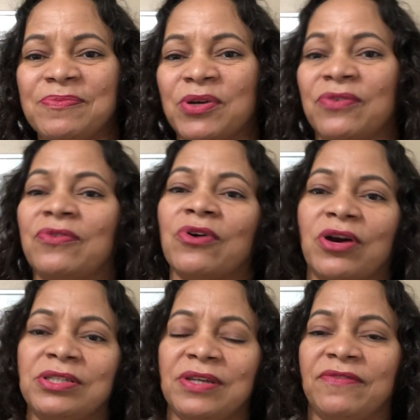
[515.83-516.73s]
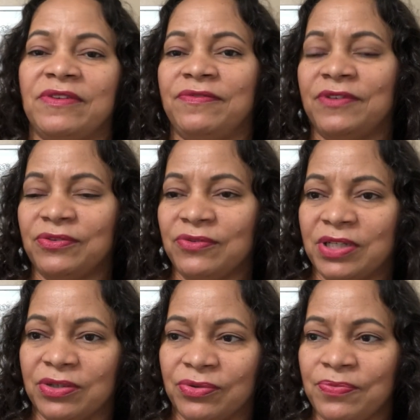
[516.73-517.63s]
but of course you have the free
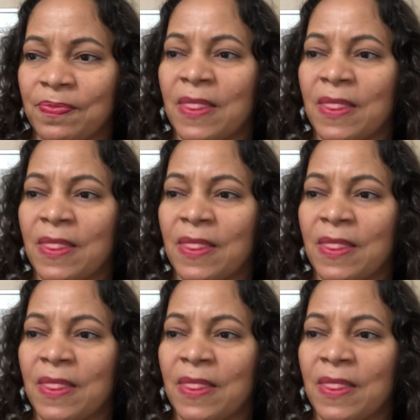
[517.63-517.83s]
will.